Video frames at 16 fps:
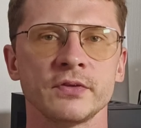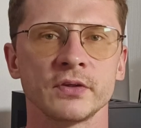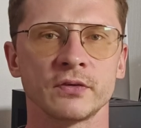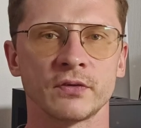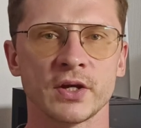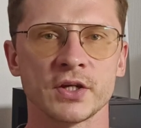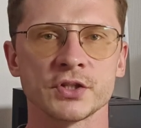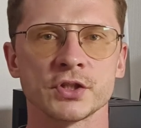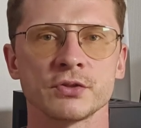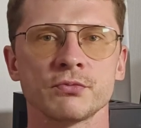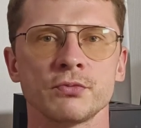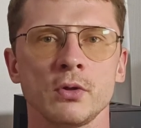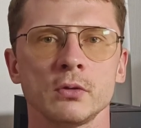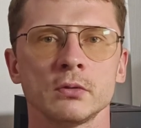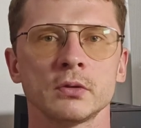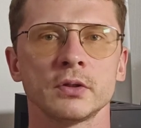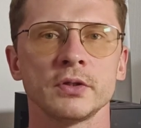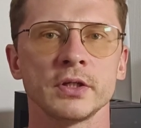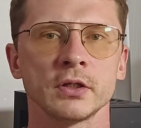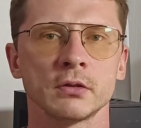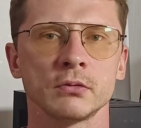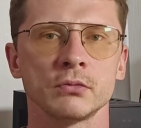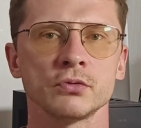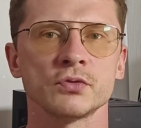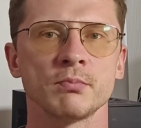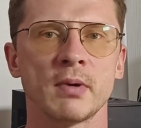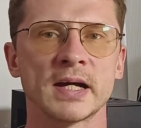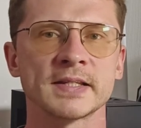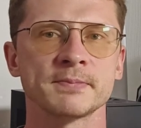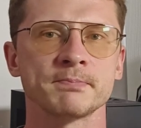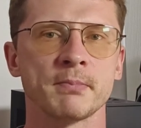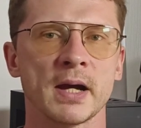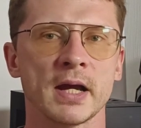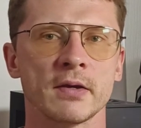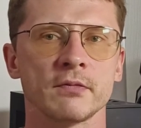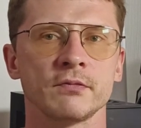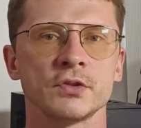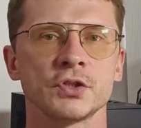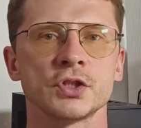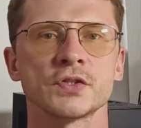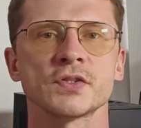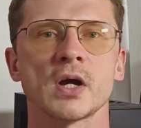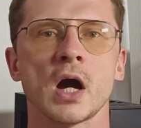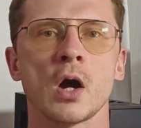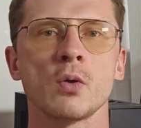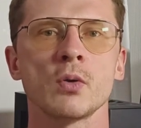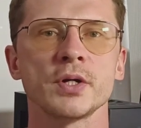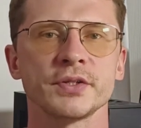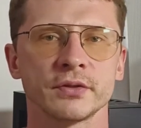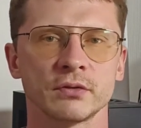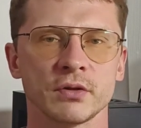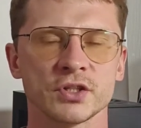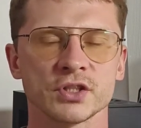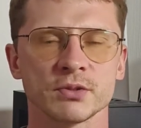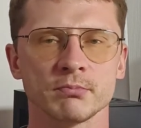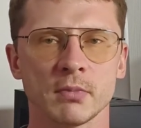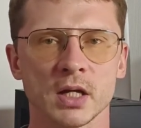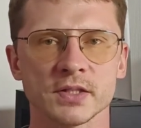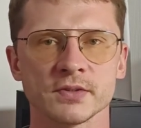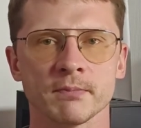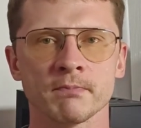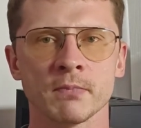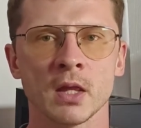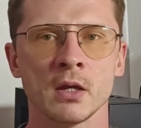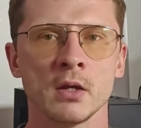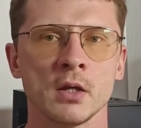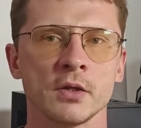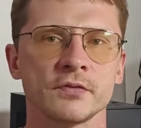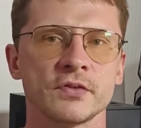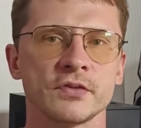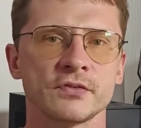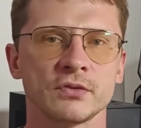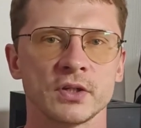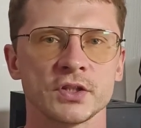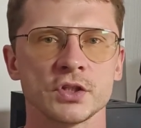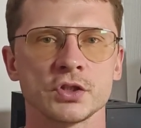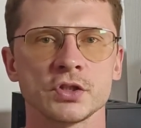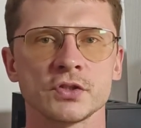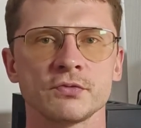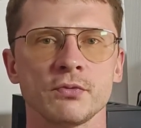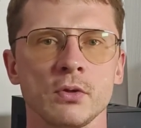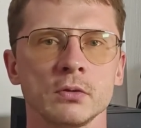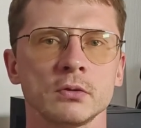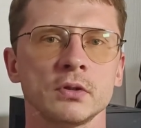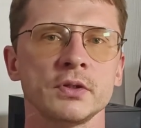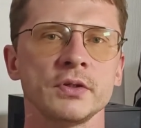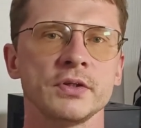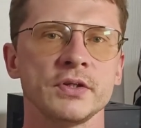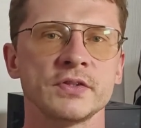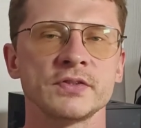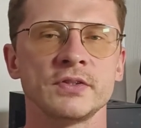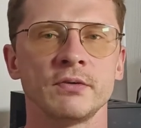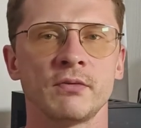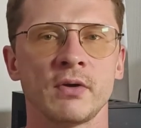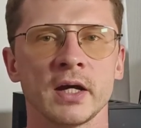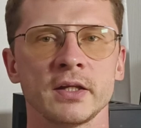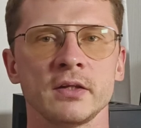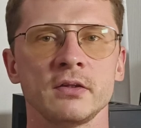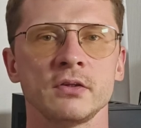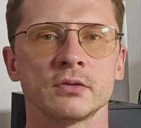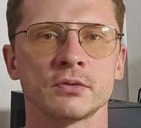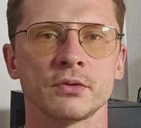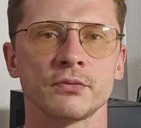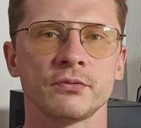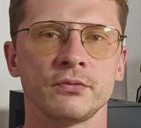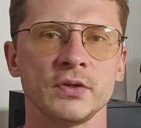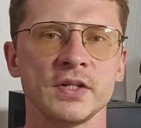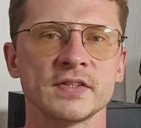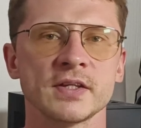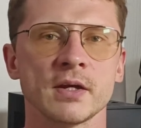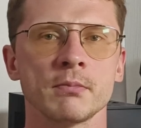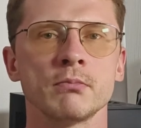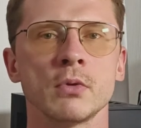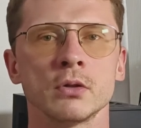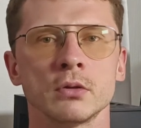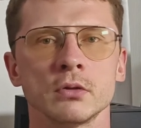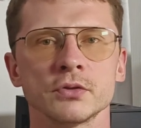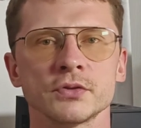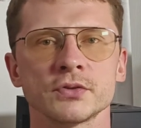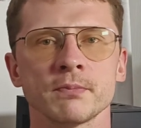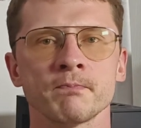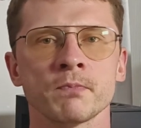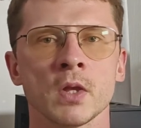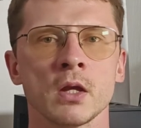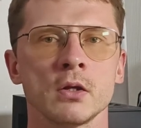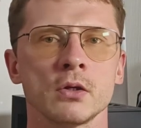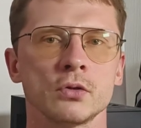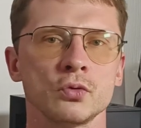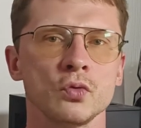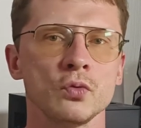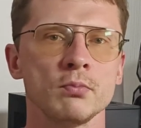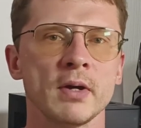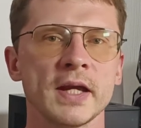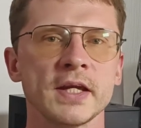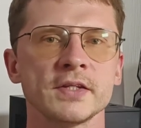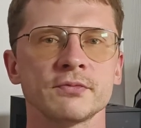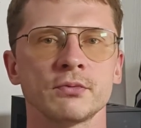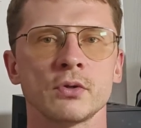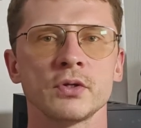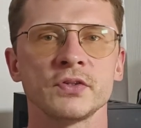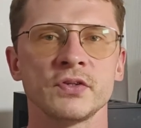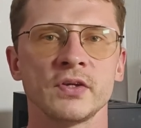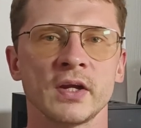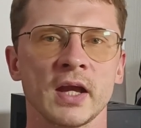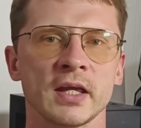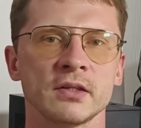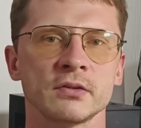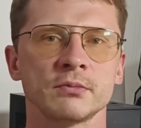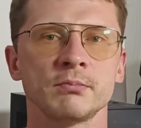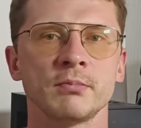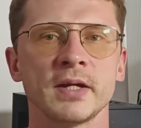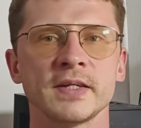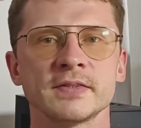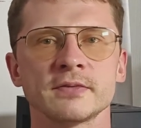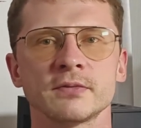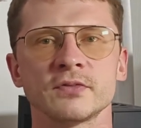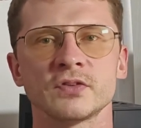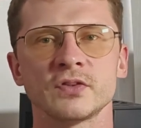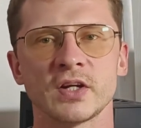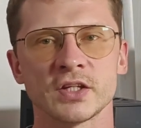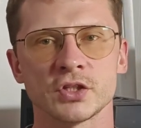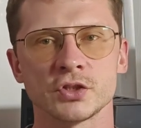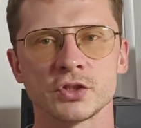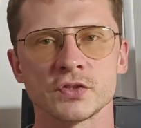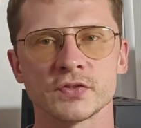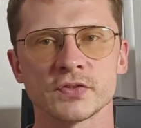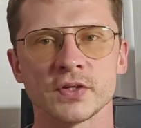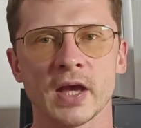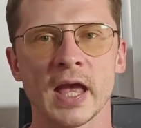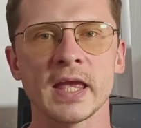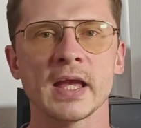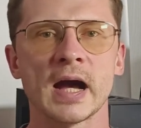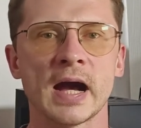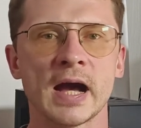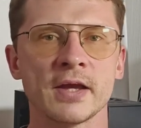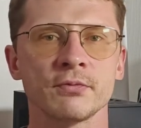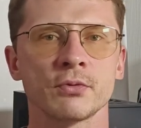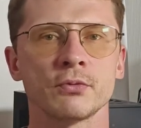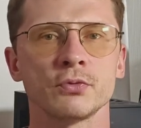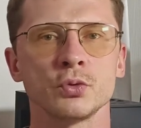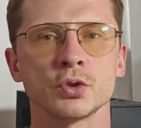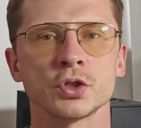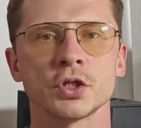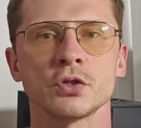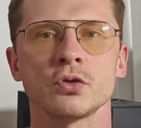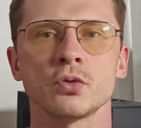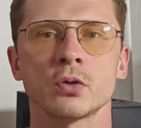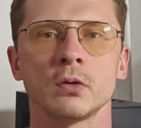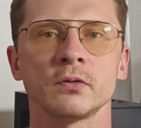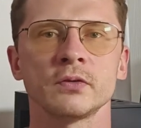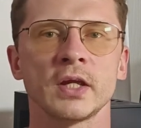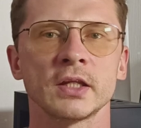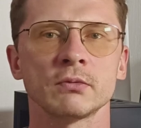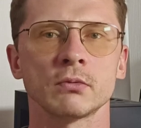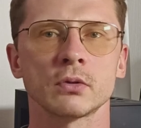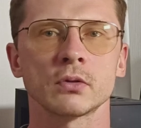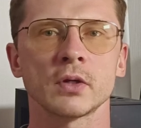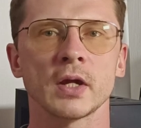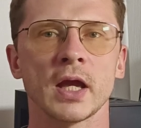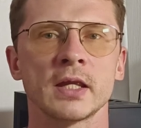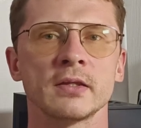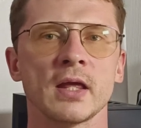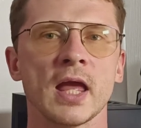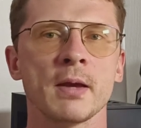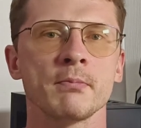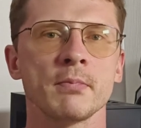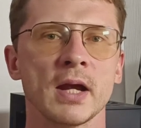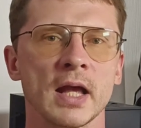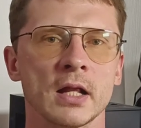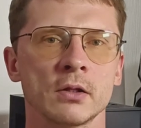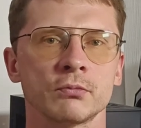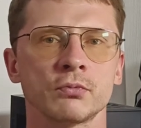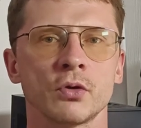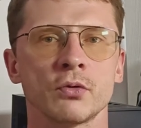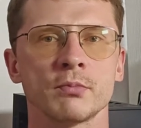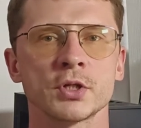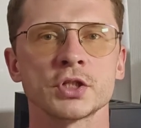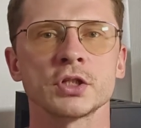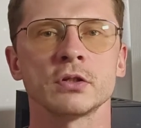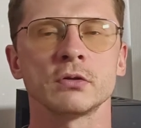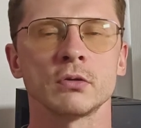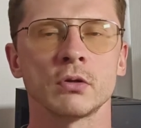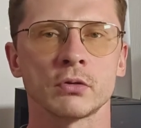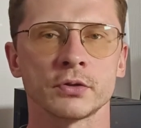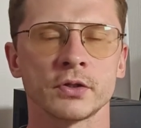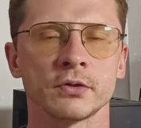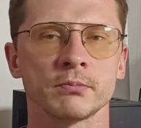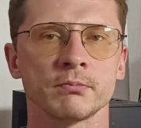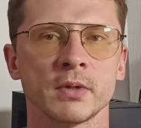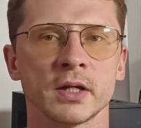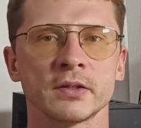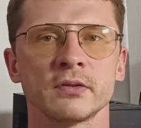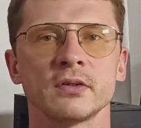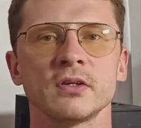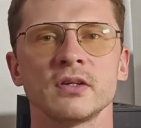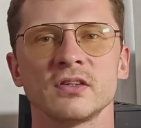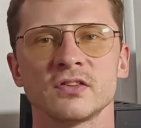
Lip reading: integration folder includes bus.py, which is our integration bus. The strategies folder is divided into three submodules: rule-based for indicator-based strategies, AI for fusion neural network, and ML for machine learning, but